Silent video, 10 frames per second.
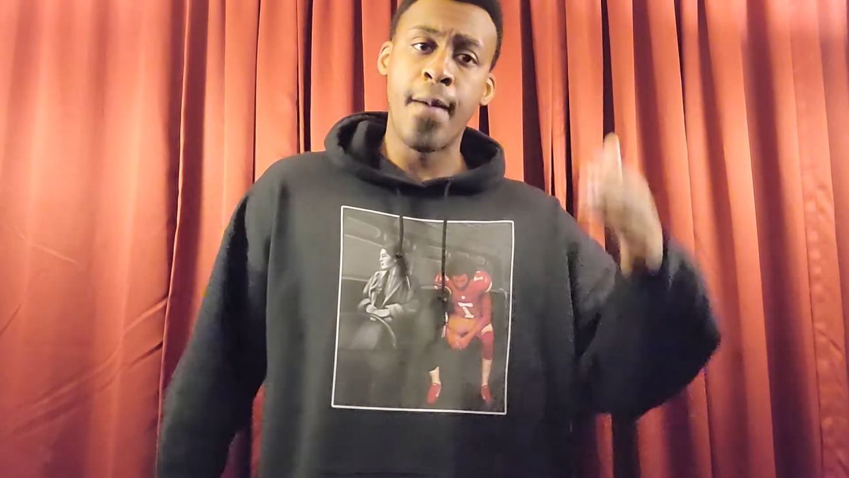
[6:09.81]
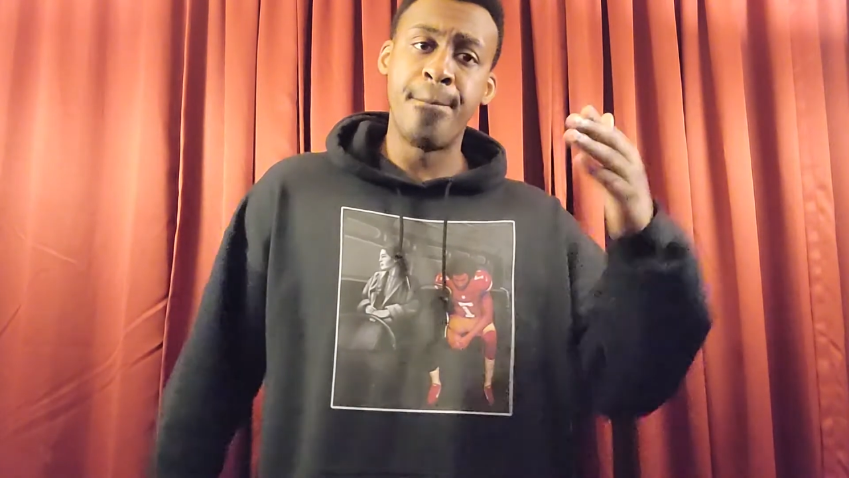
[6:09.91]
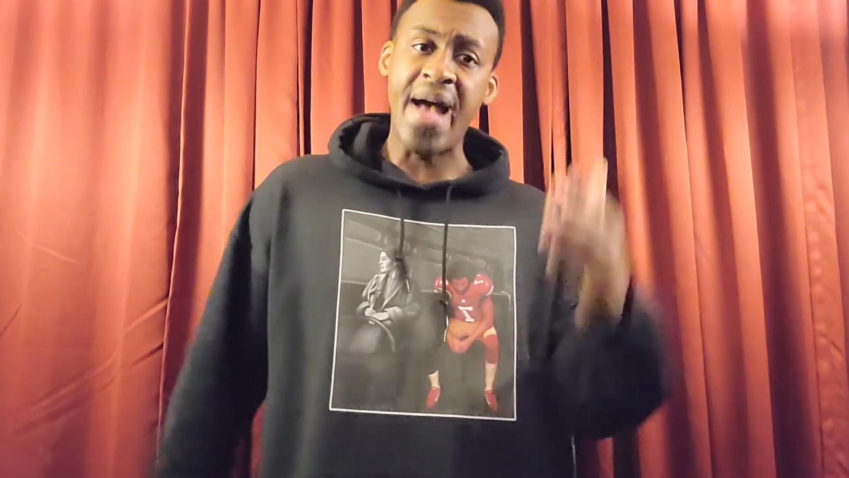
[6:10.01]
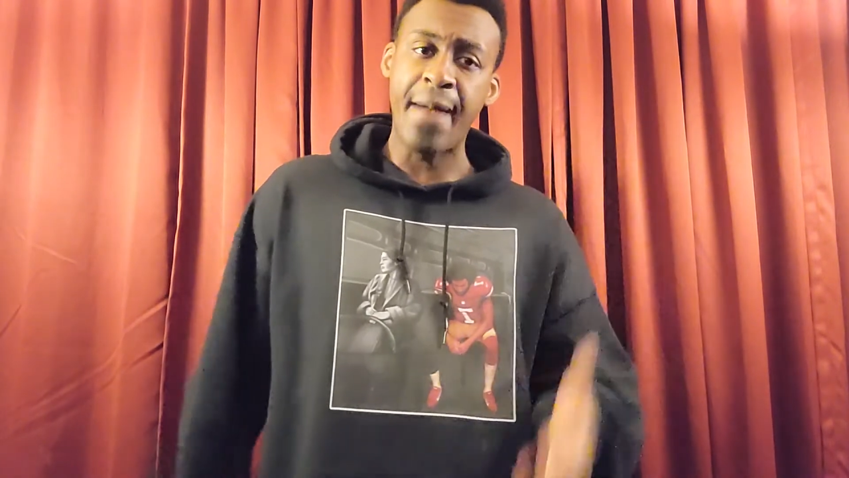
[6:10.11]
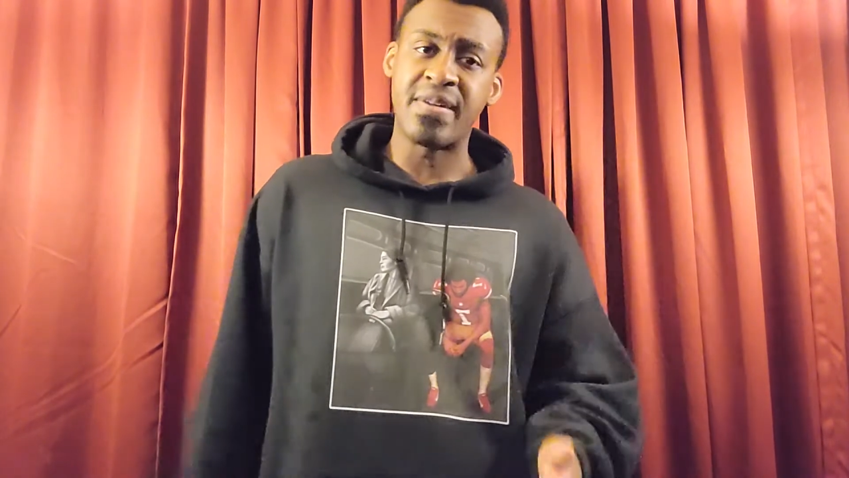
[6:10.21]

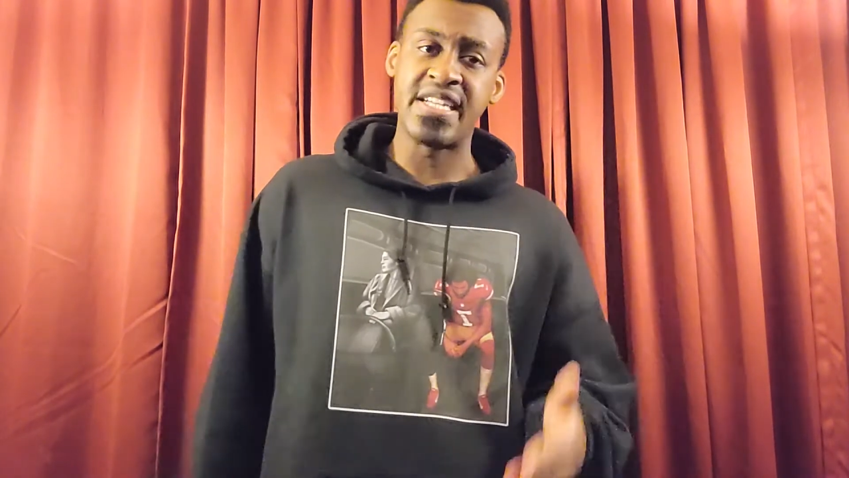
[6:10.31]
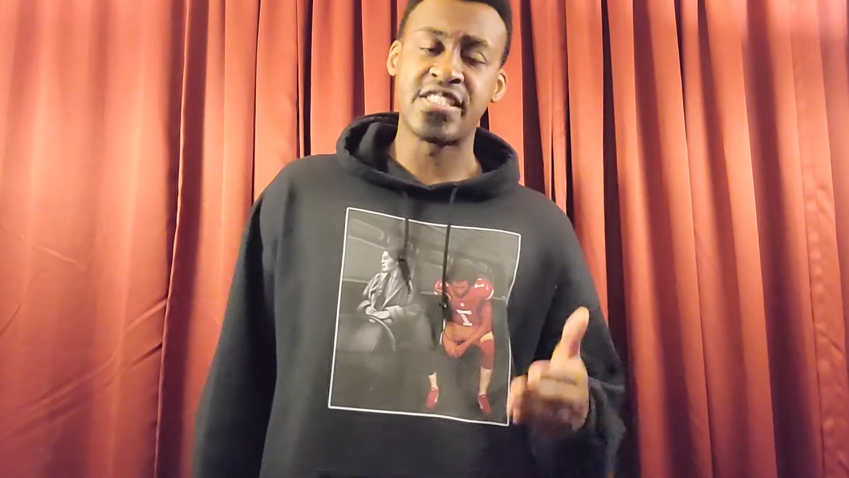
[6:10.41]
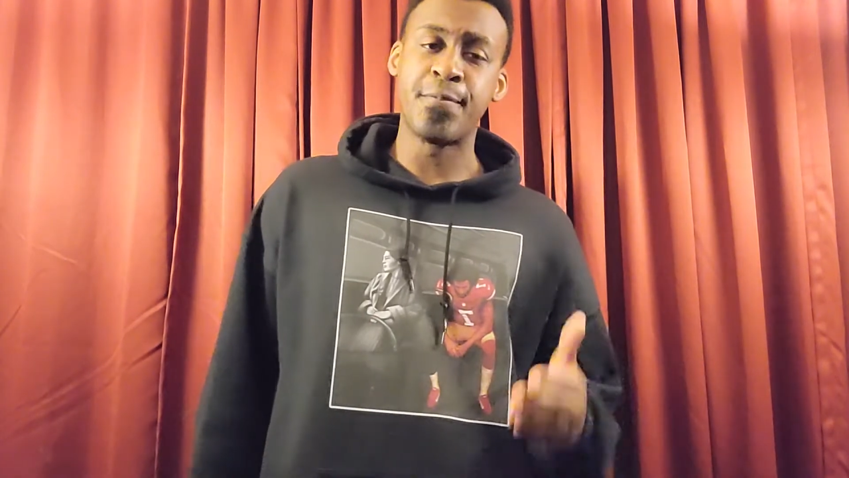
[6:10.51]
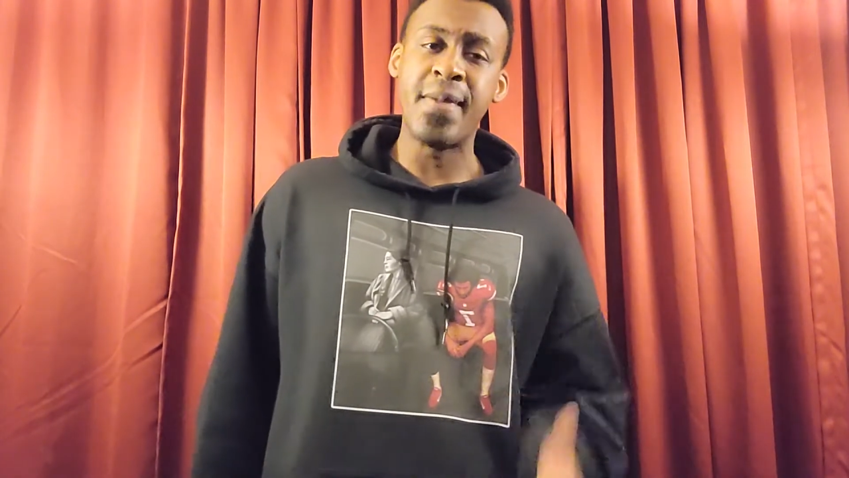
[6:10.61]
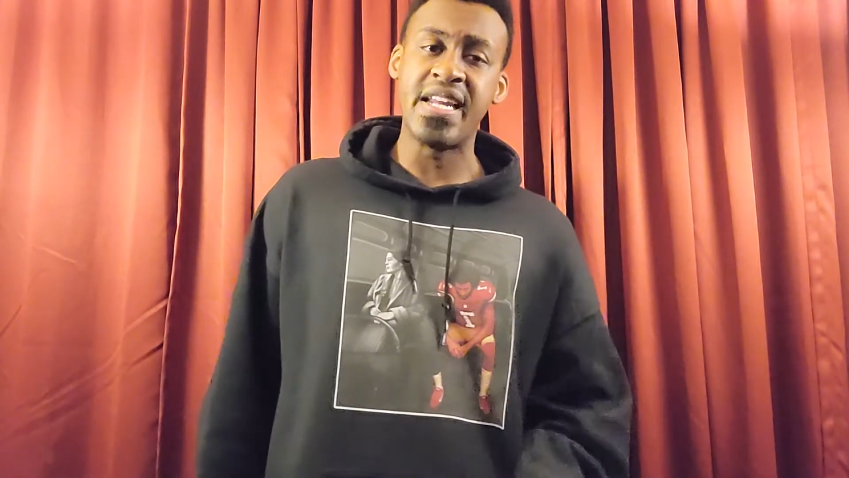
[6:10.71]

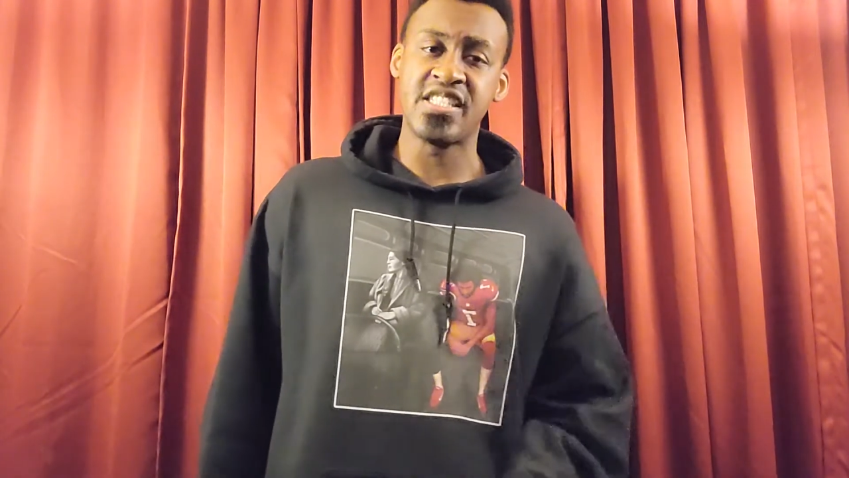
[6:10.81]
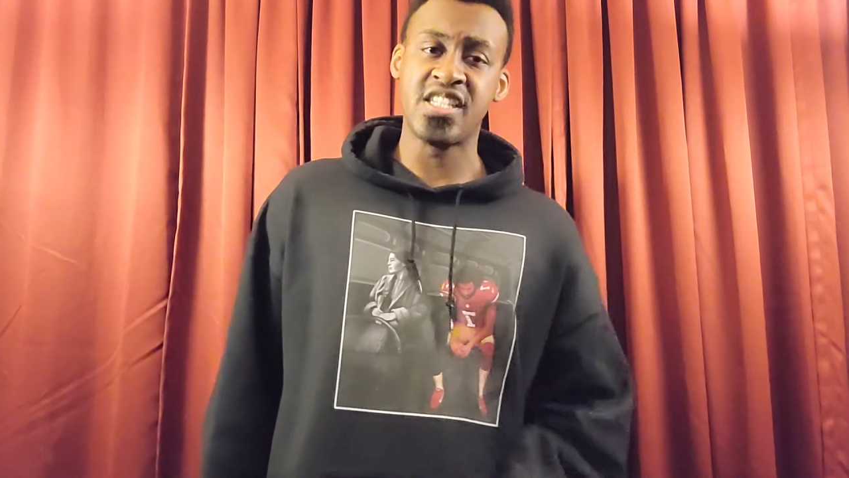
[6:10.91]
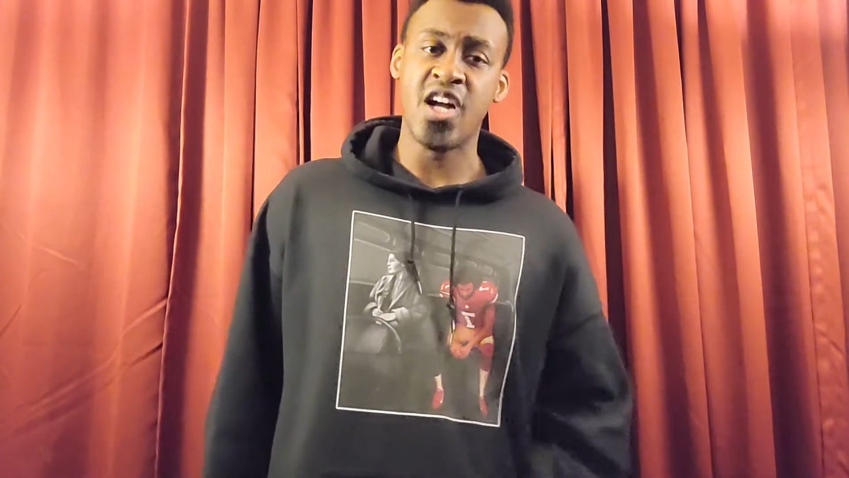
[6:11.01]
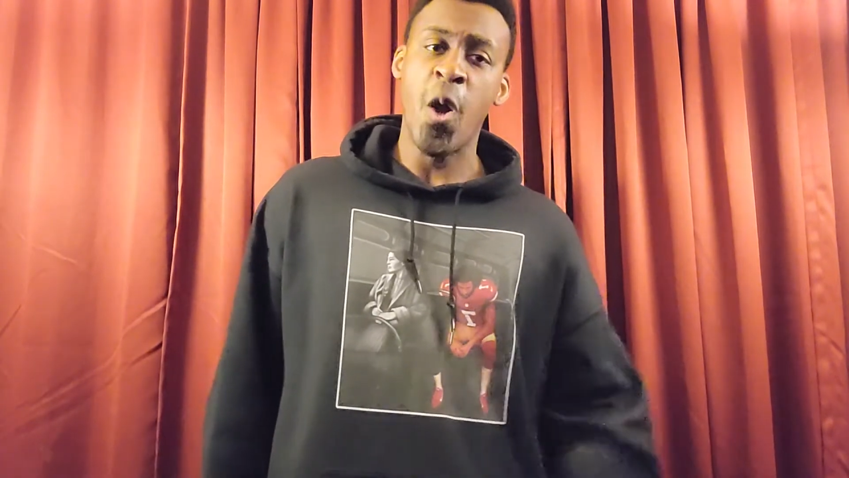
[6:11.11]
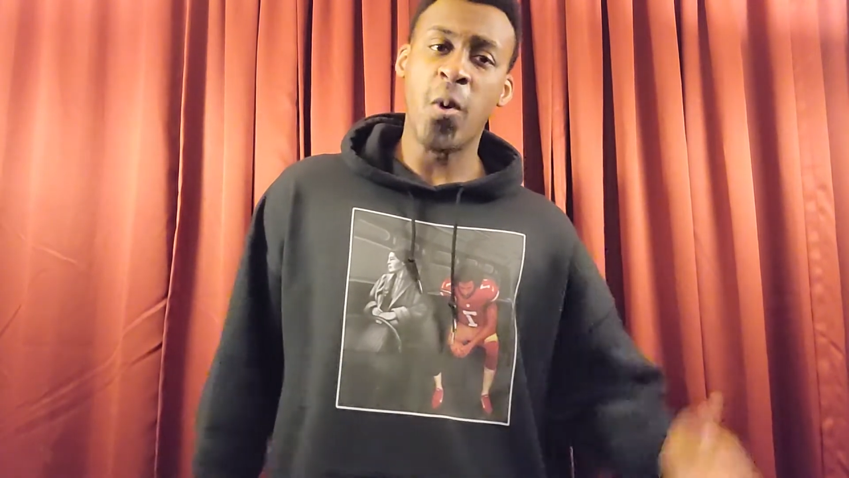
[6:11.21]
Baptist minister